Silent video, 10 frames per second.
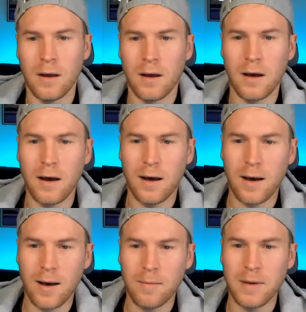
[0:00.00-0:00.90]

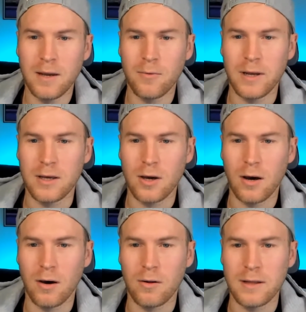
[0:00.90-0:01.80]
Here we
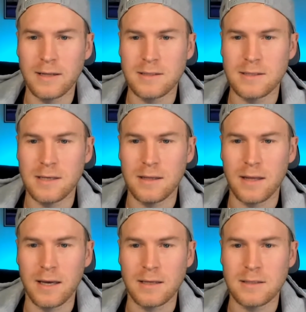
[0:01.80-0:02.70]
go. Let's see
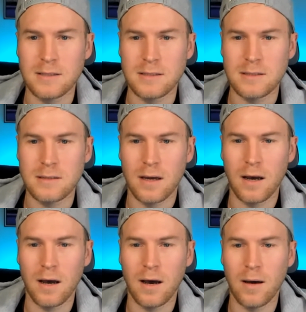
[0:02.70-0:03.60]
this.
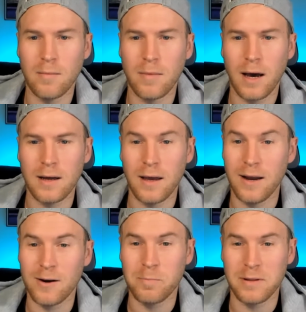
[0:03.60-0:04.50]

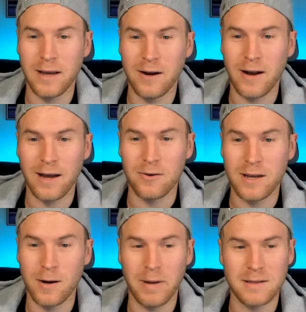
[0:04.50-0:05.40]
Eric Belair, I don't
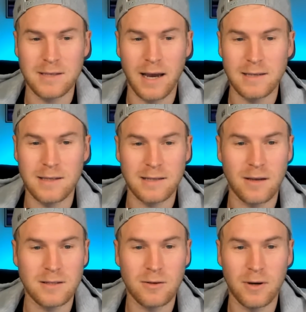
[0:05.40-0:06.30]
care about size. That's
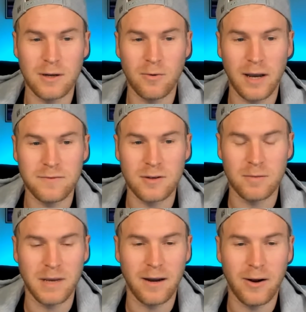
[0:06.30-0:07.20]
also what your wife told
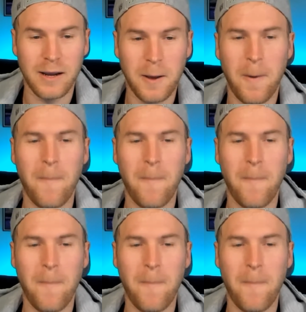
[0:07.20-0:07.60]
me, Eric.